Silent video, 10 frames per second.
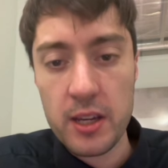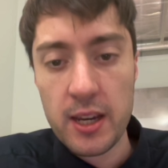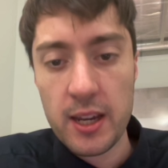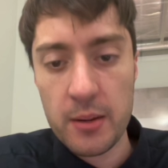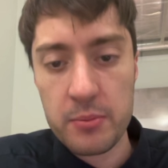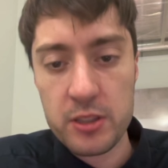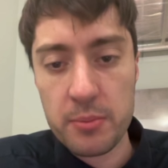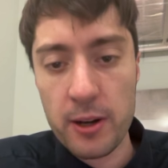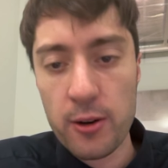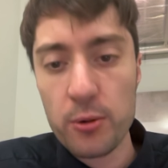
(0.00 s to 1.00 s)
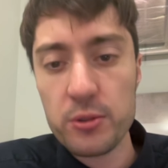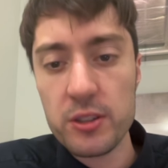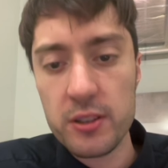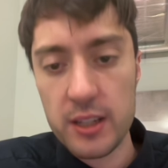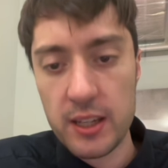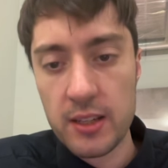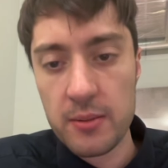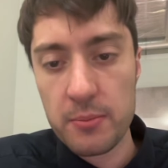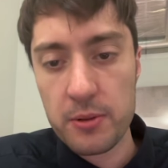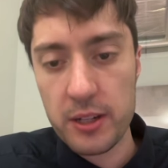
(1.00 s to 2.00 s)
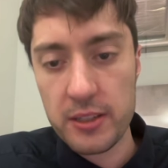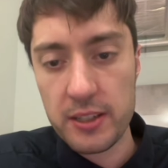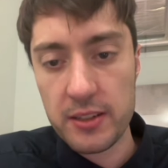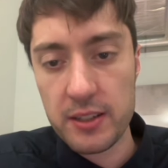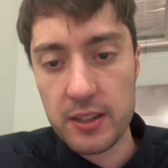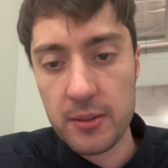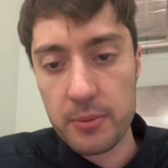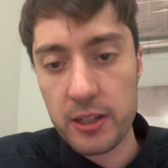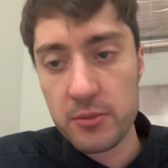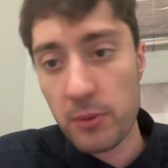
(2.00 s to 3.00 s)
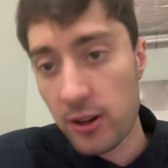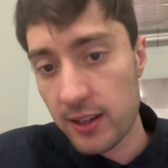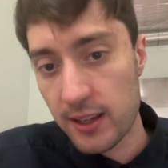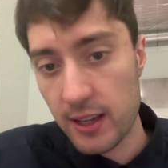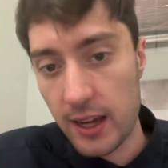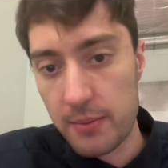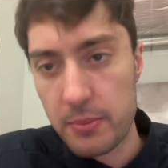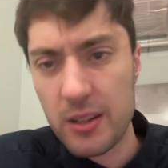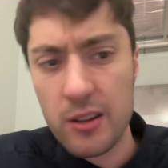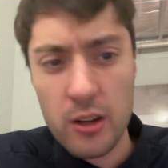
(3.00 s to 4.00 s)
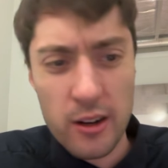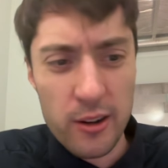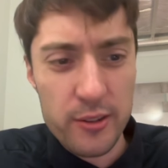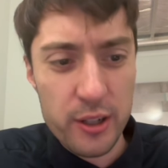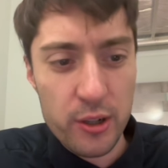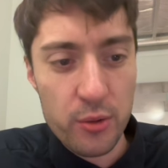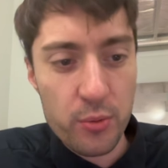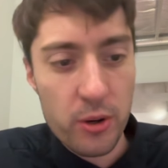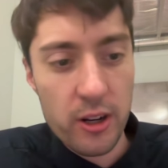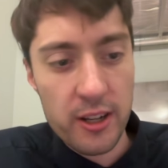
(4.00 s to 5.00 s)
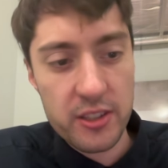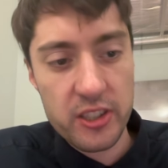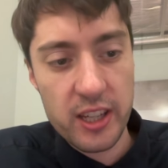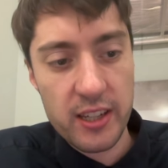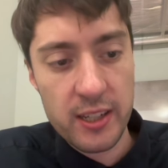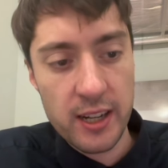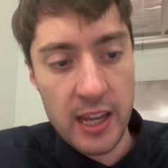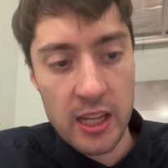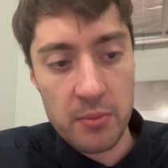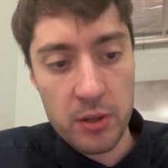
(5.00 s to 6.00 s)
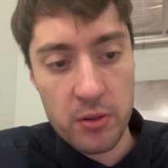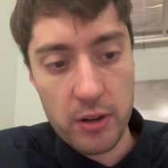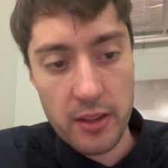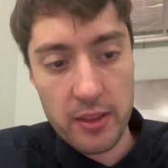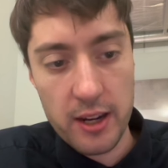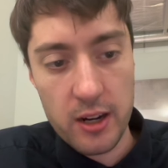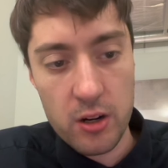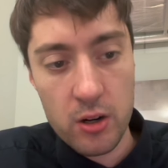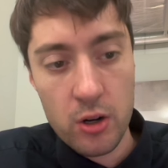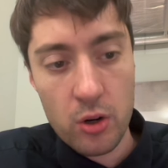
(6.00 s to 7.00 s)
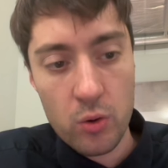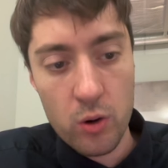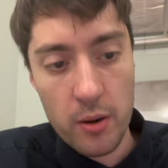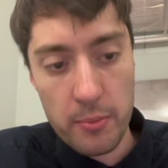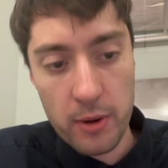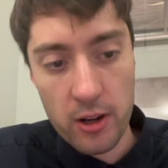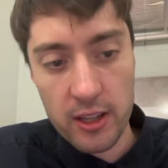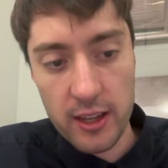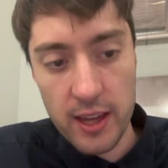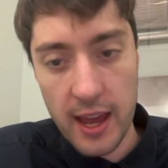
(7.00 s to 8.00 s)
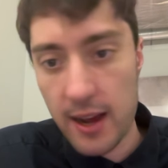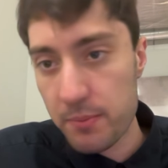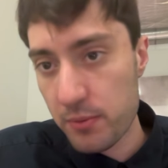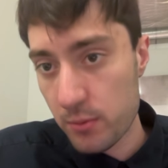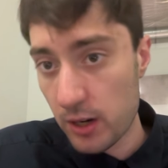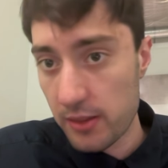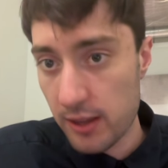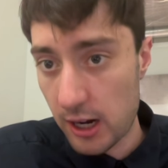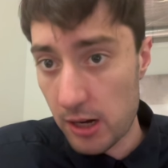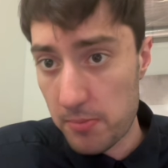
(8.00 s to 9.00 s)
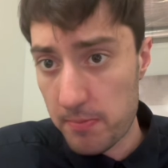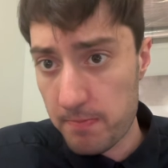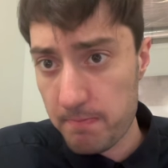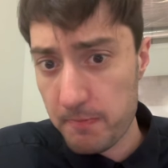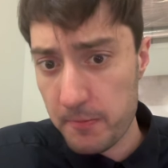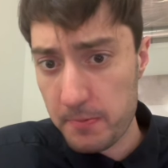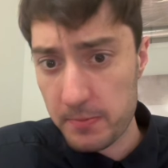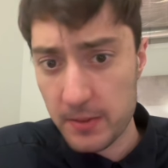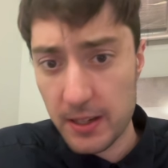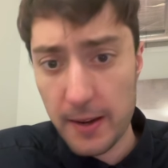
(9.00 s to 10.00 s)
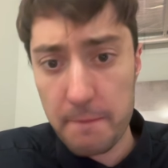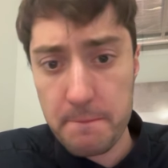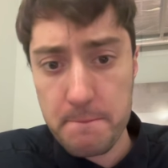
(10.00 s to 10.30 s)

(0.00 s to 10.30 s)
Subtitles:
And I'm supposedly printing the company's market cap. Although we're not seeing a name right there or a market cap right there. Okay.